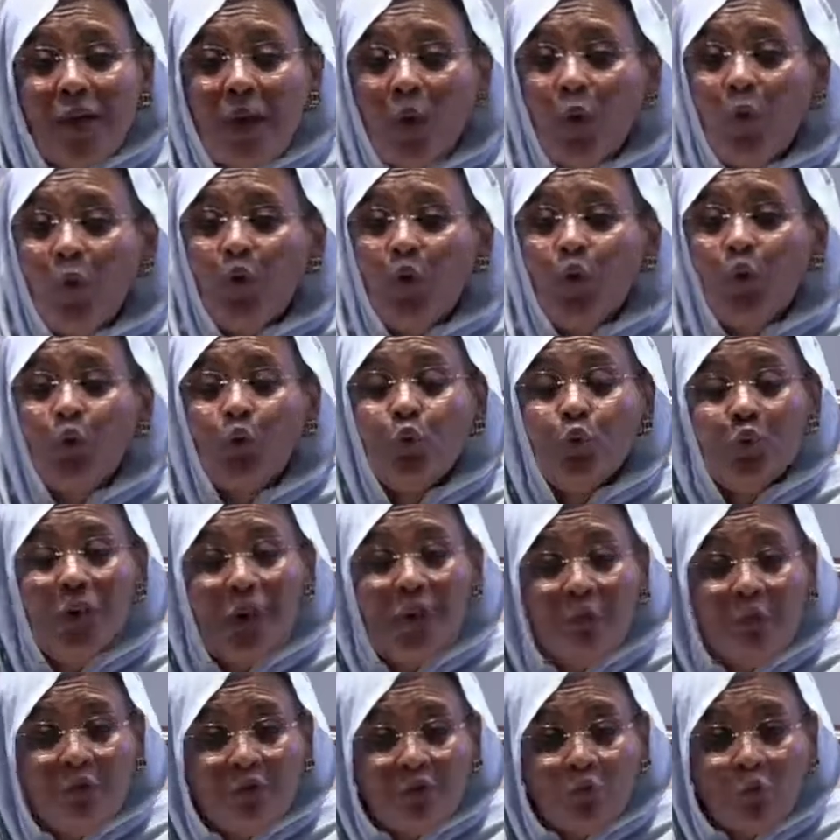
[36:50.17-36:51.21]
Also, we
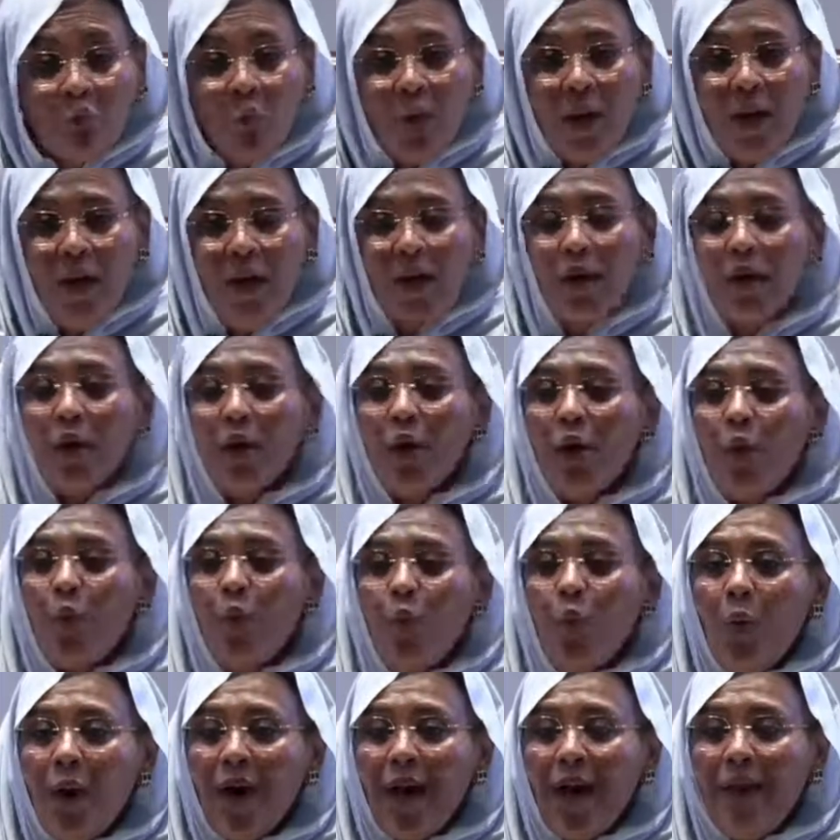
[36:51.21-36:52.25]
have so many
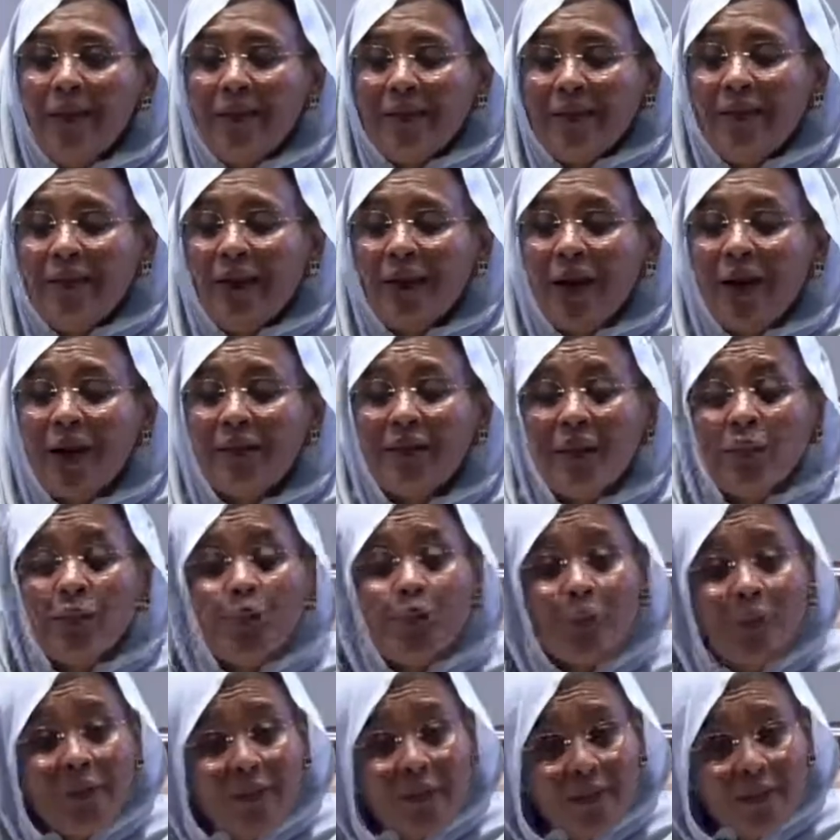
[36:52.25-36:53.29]
open borders and
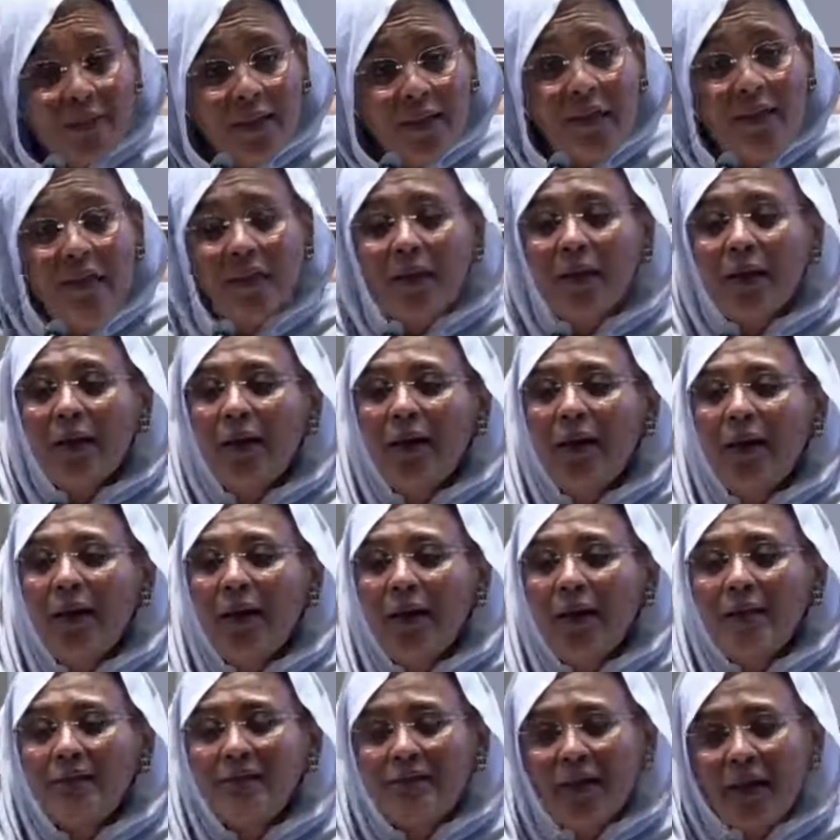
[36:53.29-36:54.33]
joint
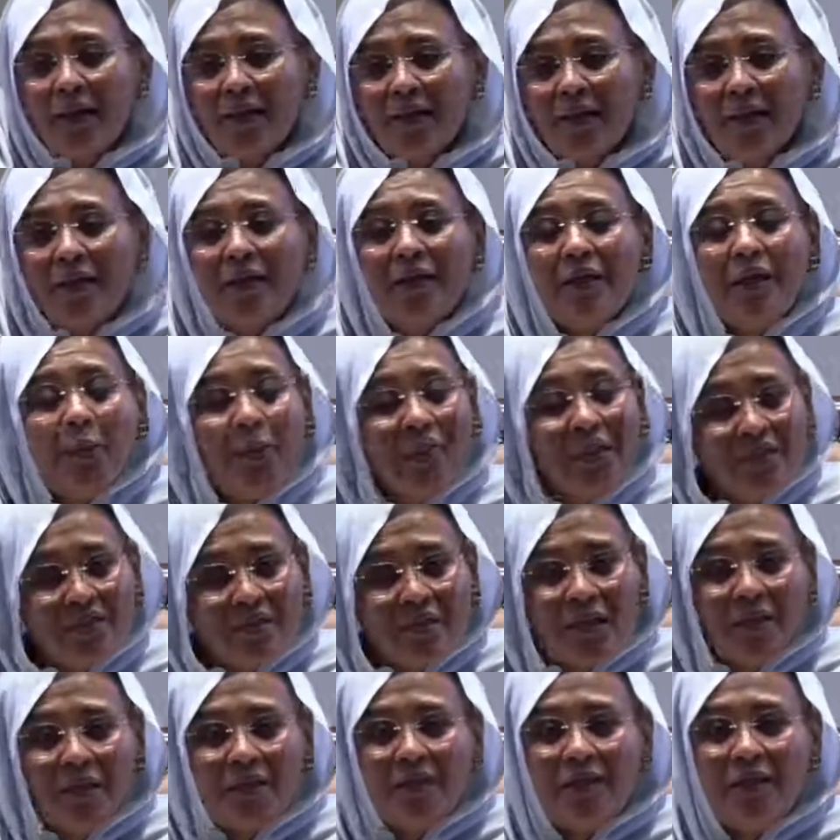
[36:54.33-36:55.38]
resources and
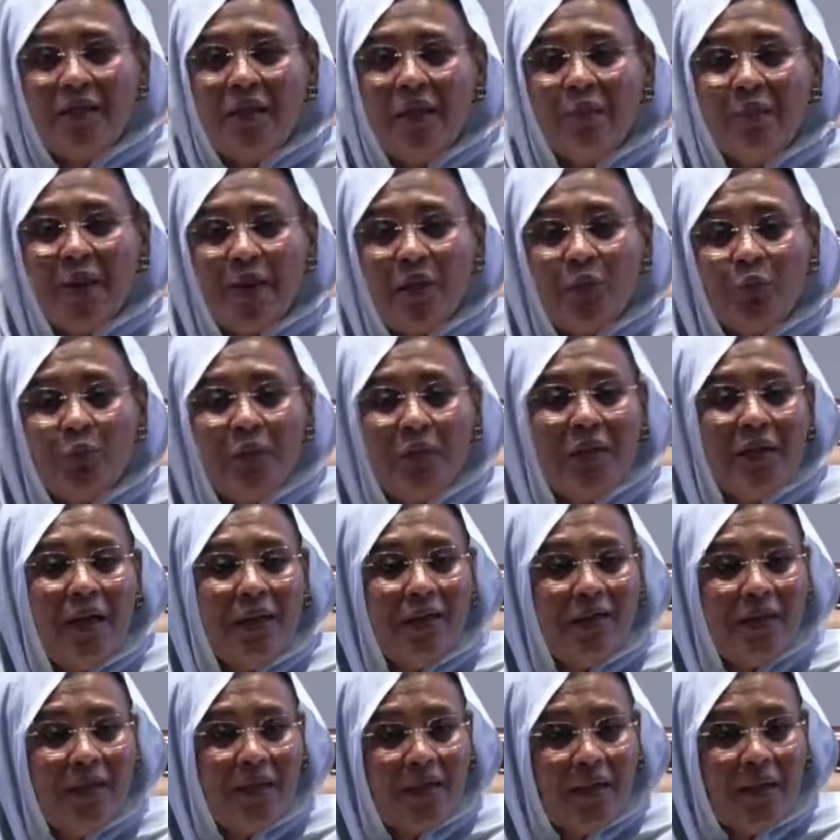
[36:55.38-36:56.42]
historical and
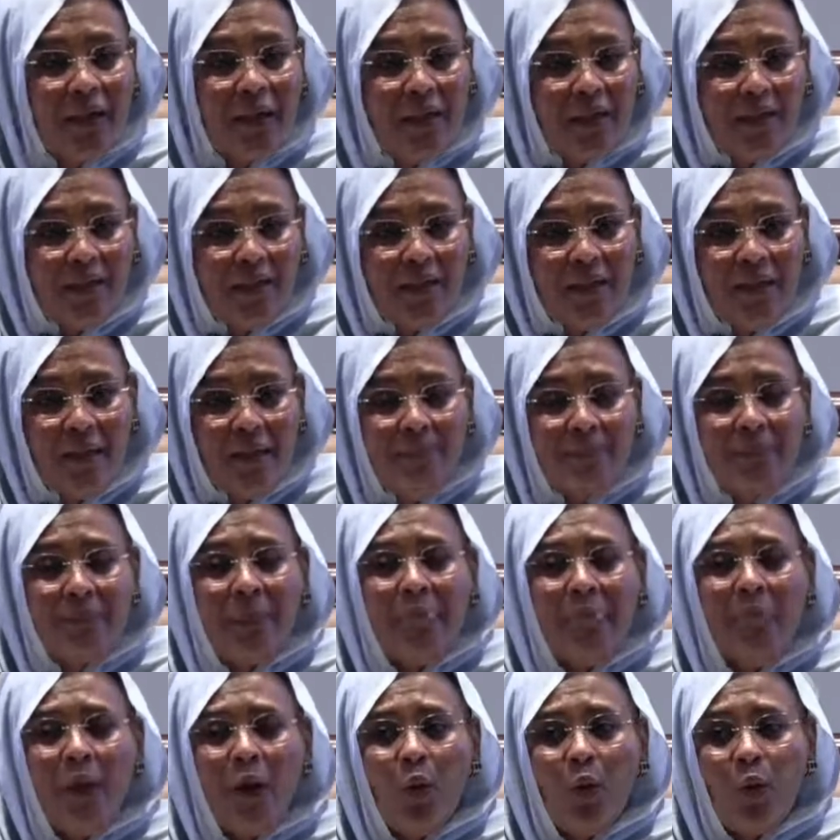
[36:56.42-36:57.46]
strategic
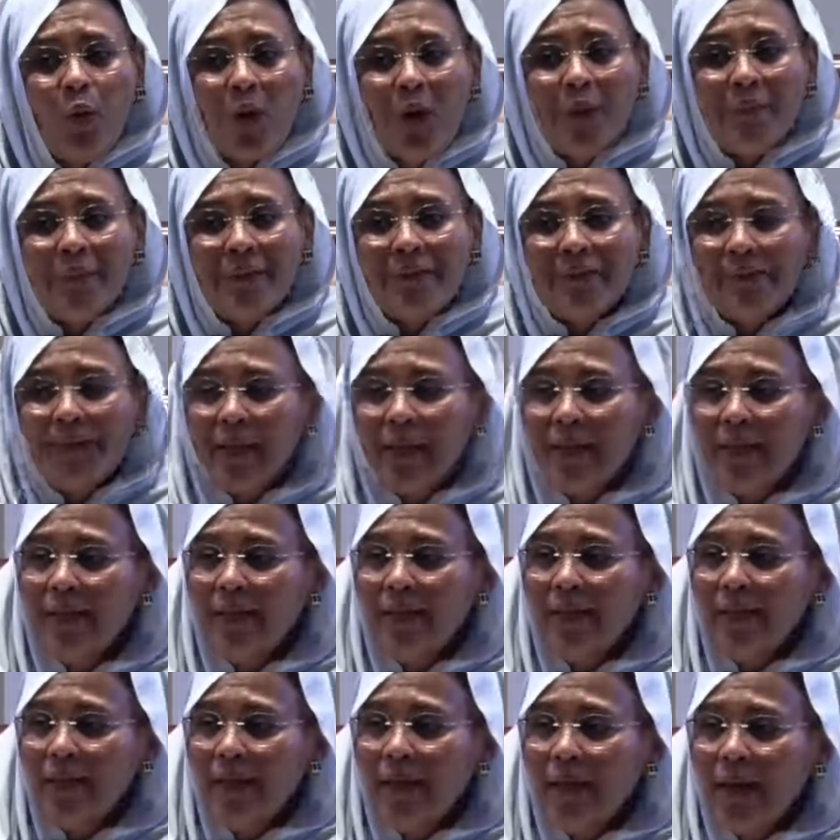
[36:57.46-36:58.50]
relations that we can
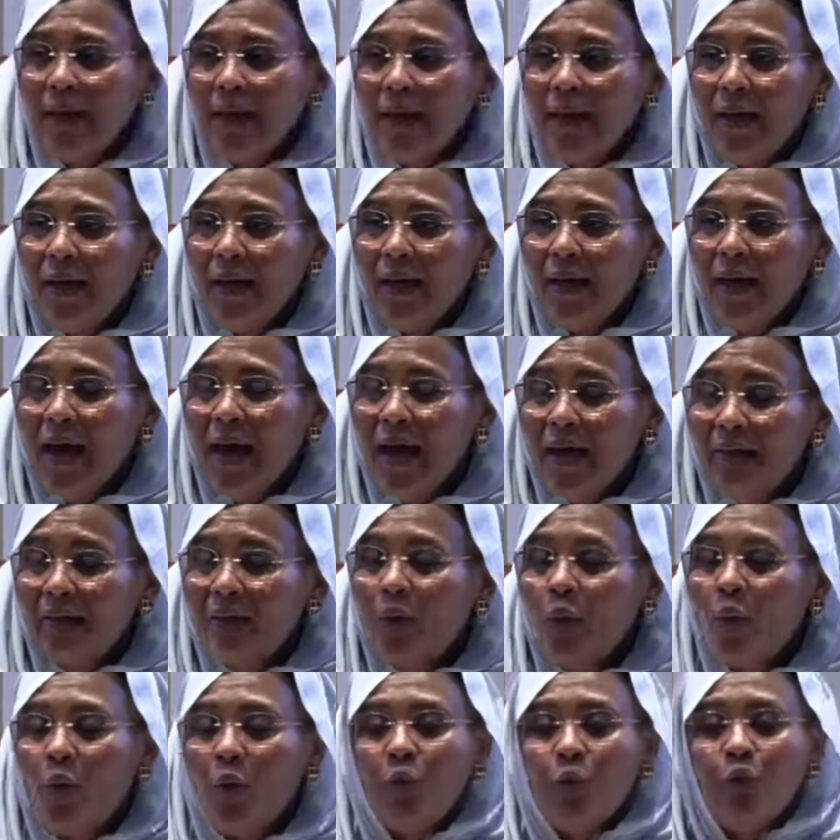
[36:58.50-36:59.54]
lean on.
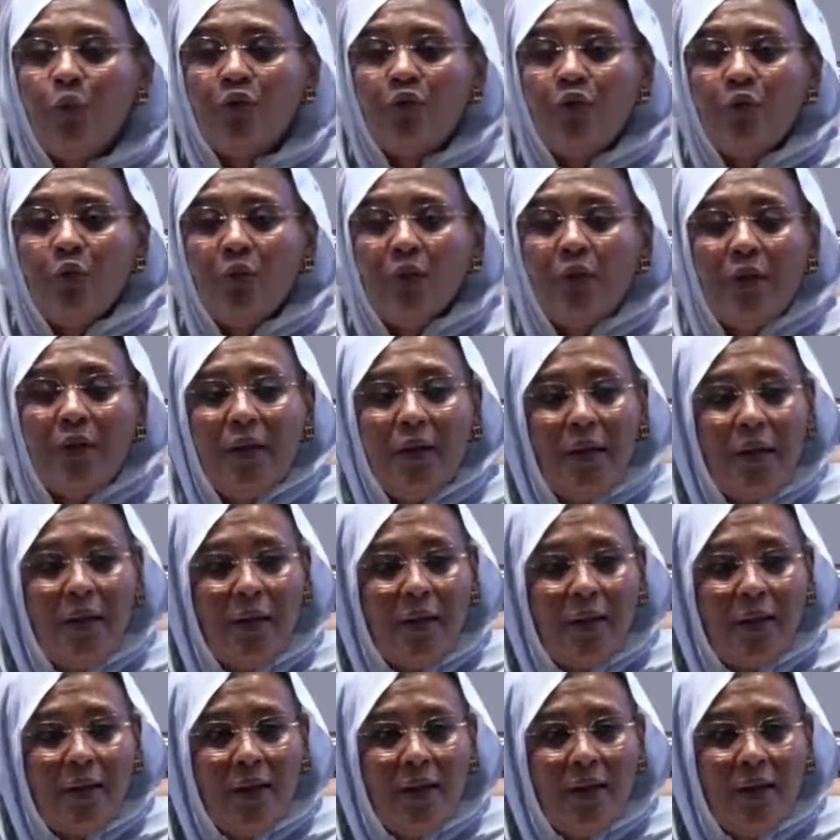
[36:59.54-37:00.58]
And consequently,
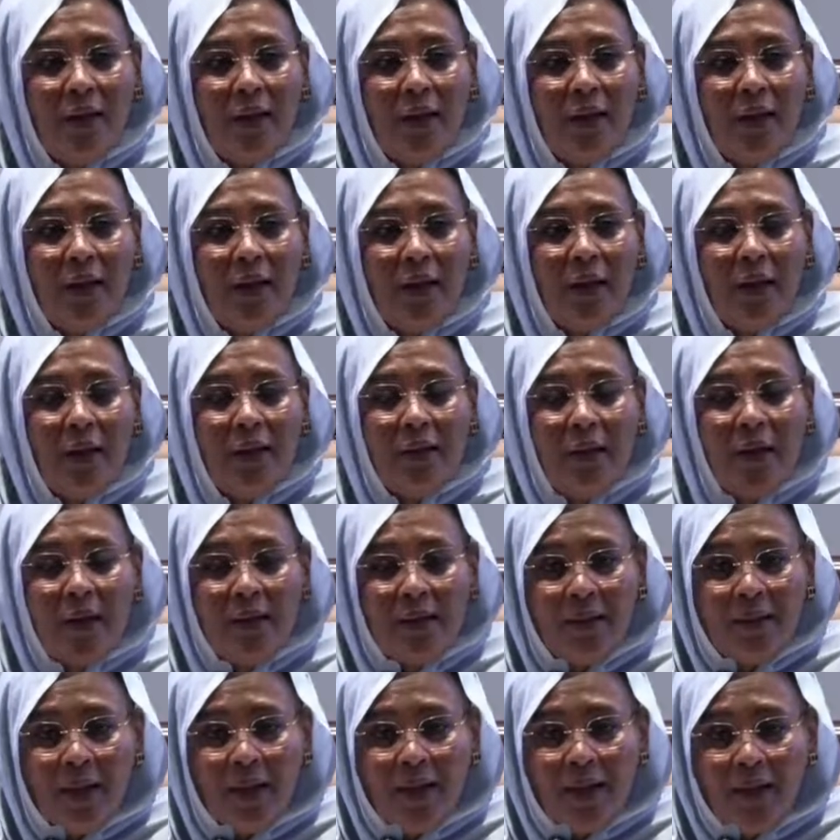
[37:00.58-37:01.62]
this is the
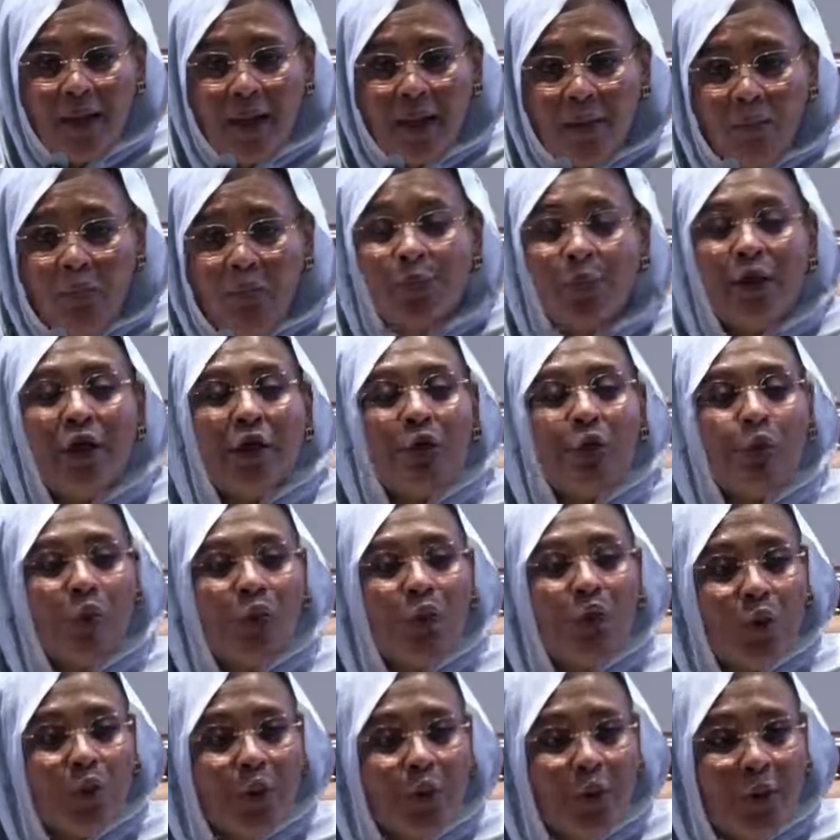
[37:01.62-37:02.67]
prospect,
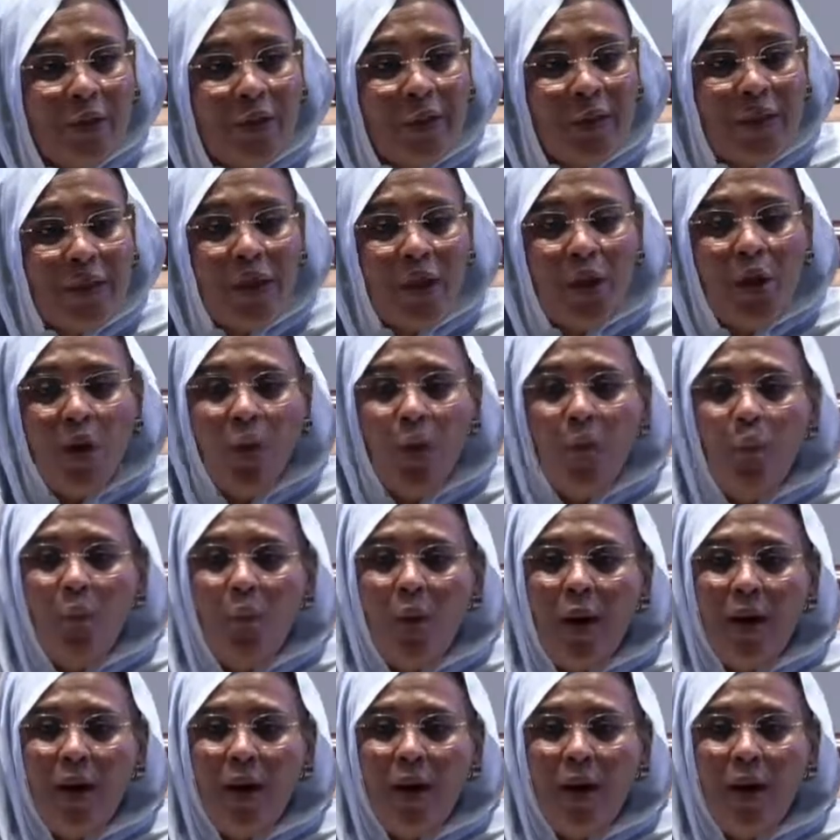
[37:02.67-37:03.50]
the possible